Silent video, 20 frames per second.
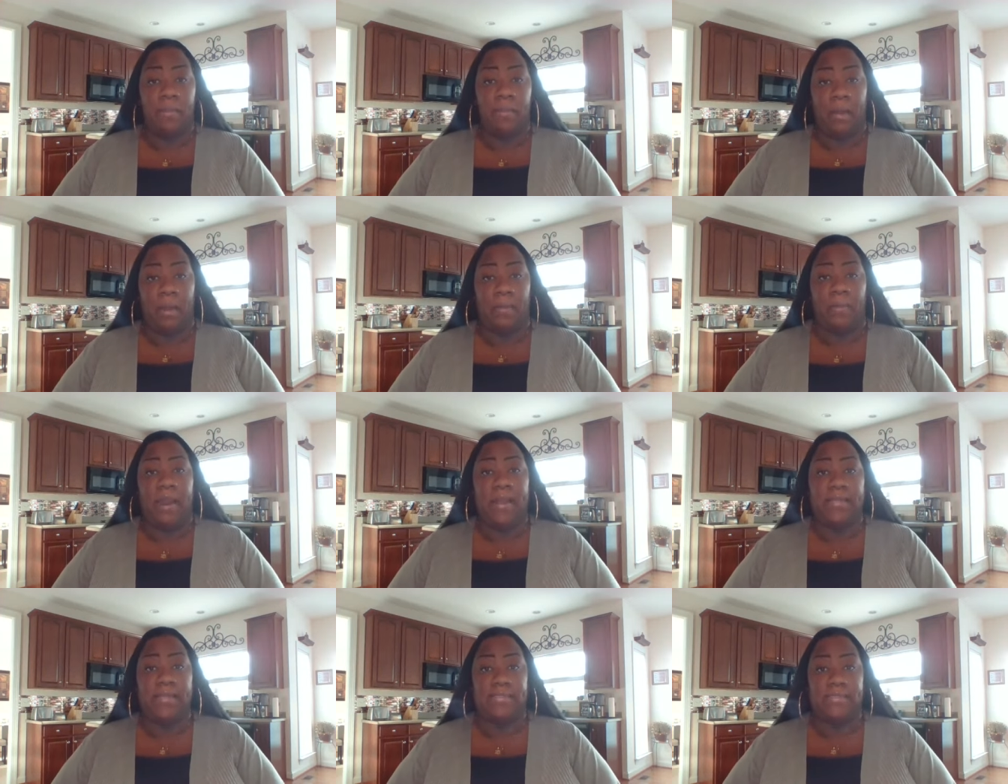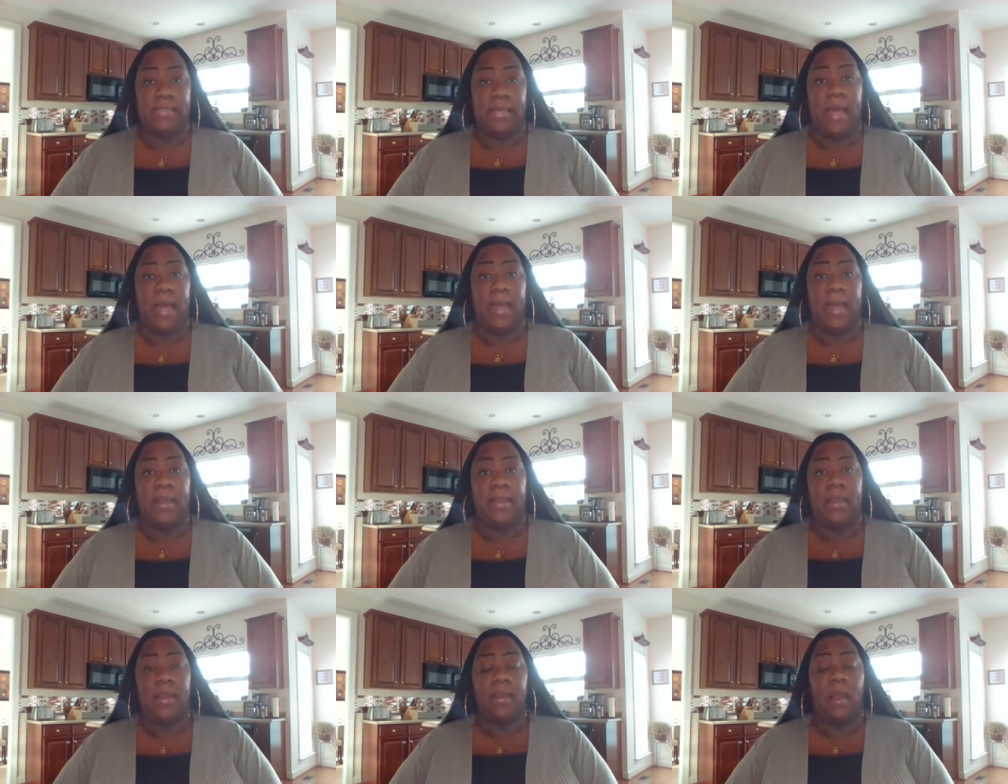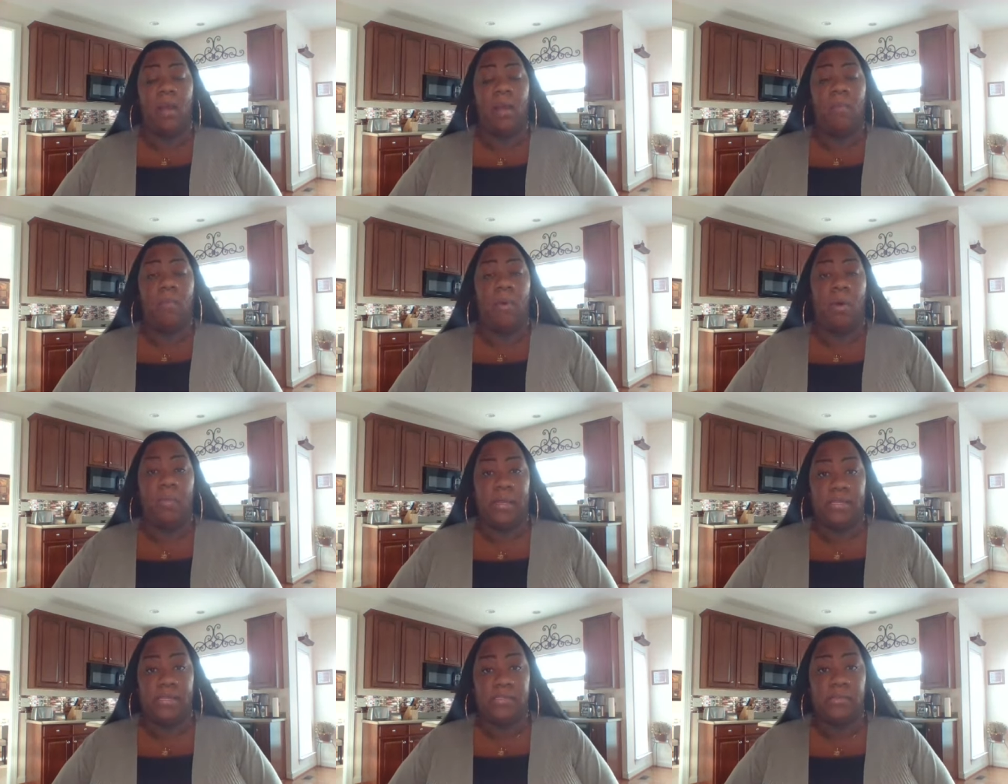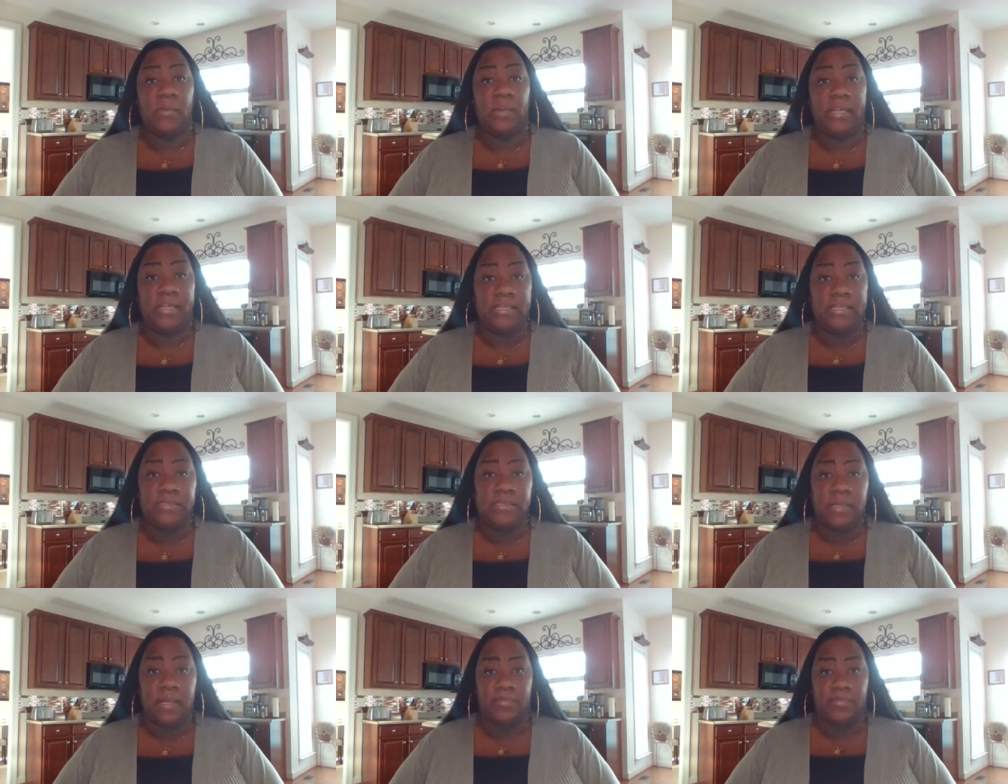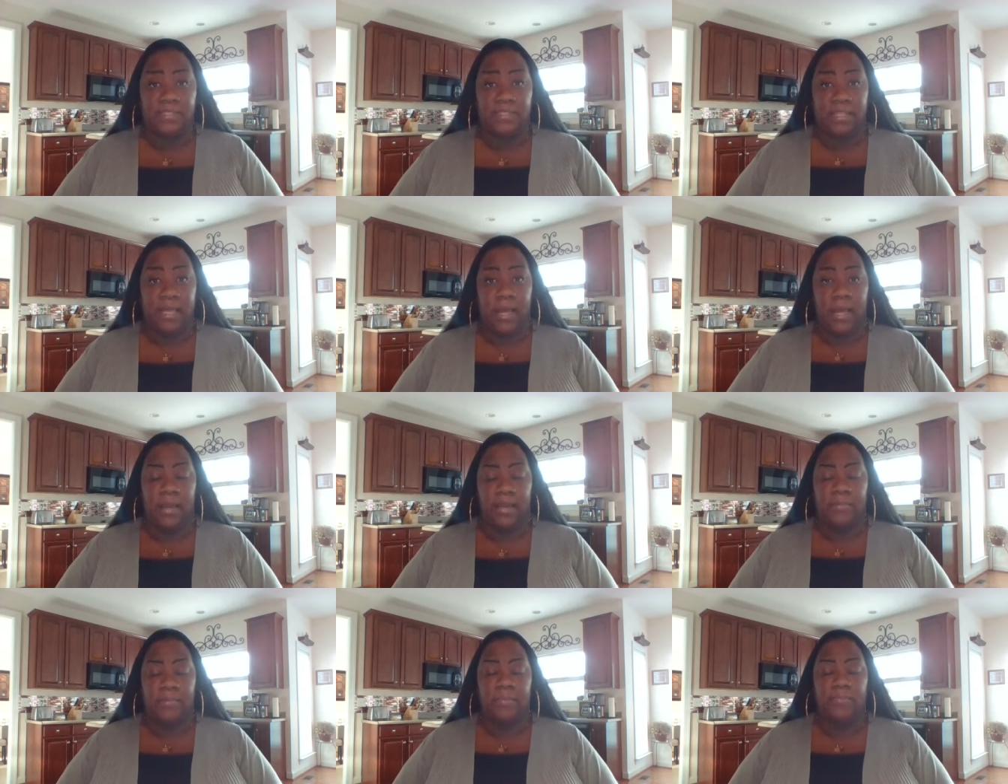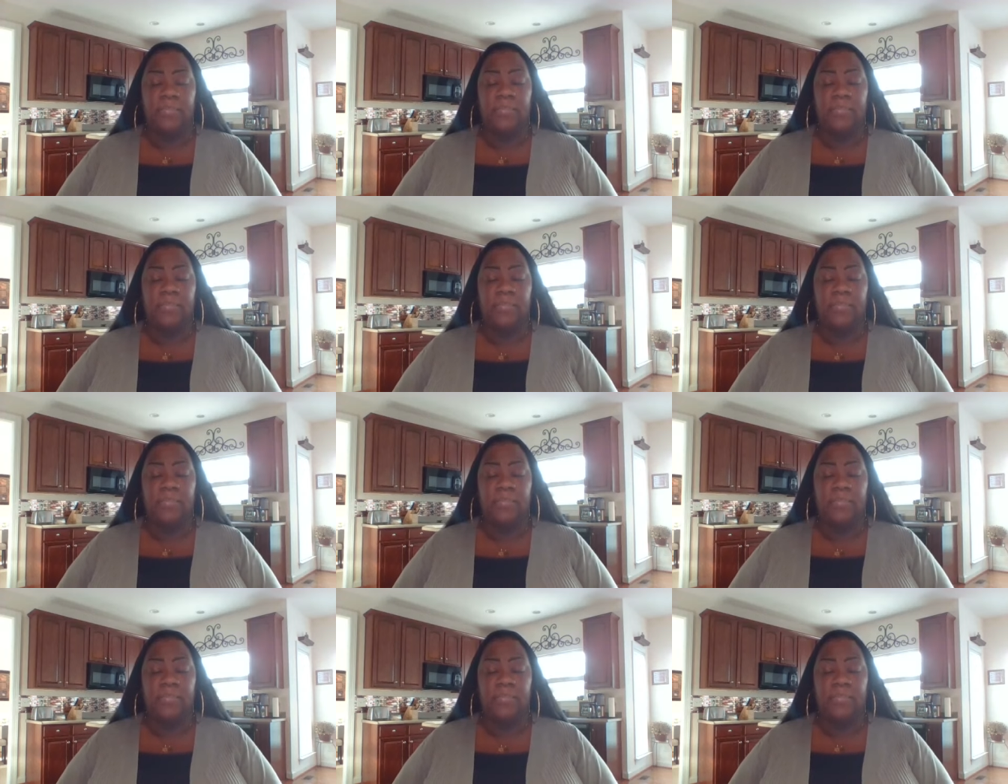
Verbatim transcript: my right side, and I'm always on his left side.